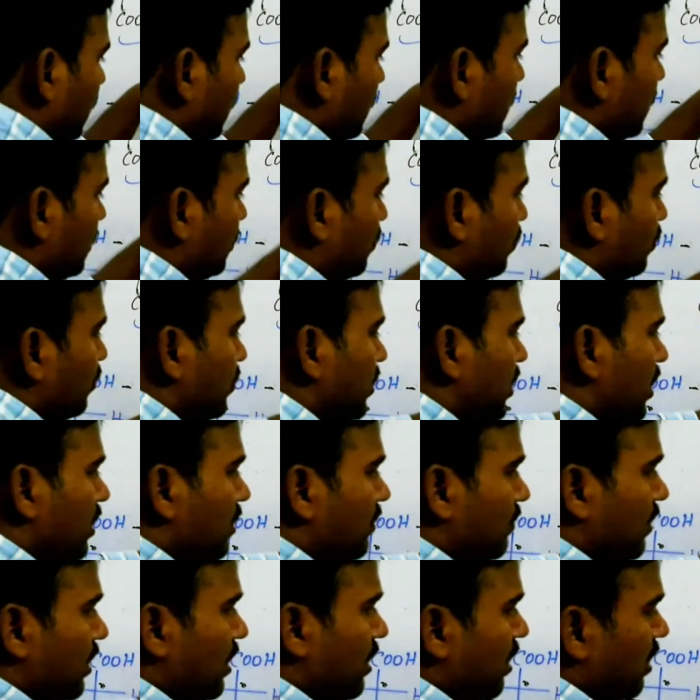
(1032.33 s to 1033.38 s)
the two
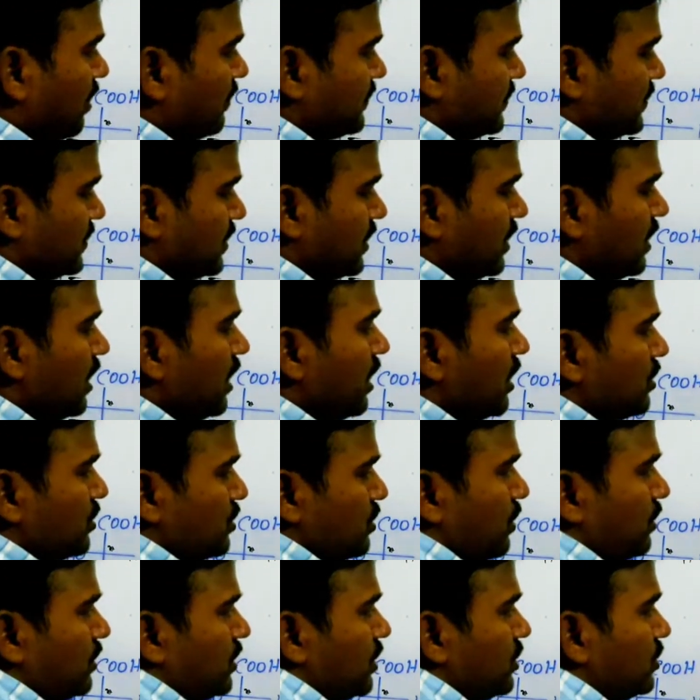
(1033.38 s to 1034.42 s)
equal halves. So
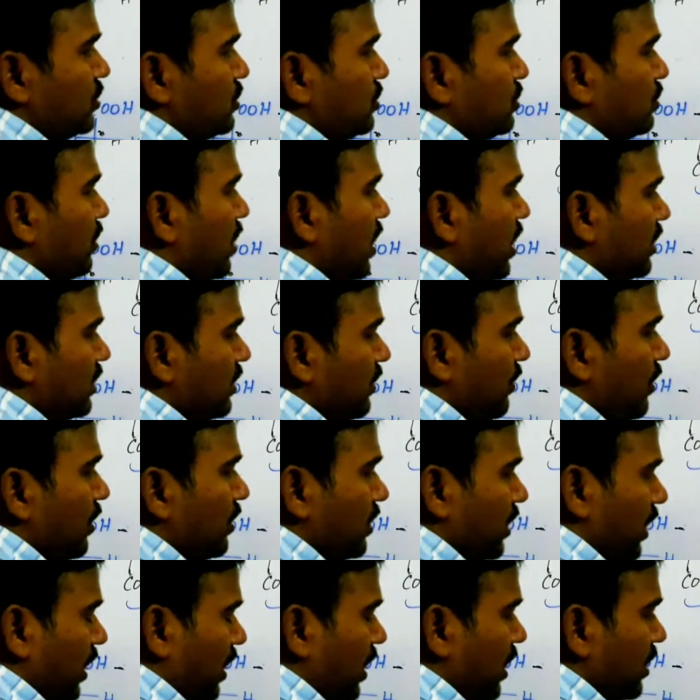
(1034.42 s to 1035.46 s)
these two are the what?
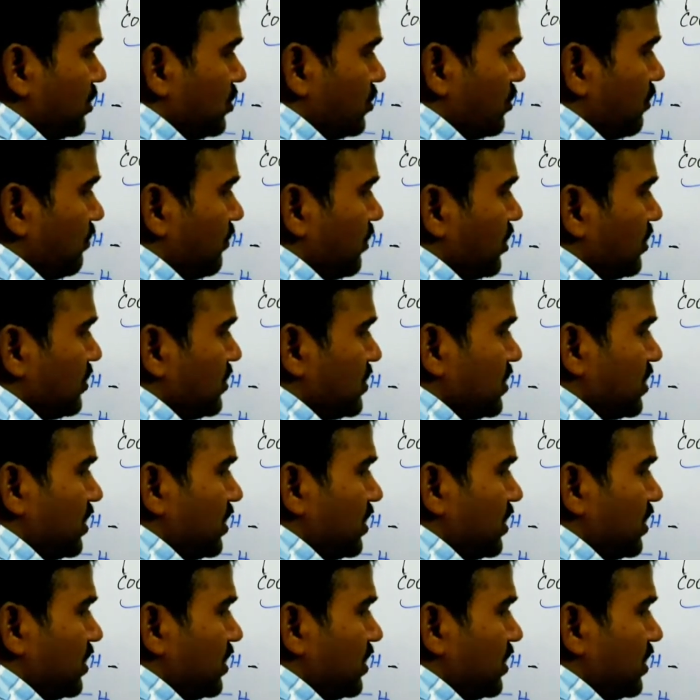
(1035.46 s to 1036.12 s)
Enantiomers.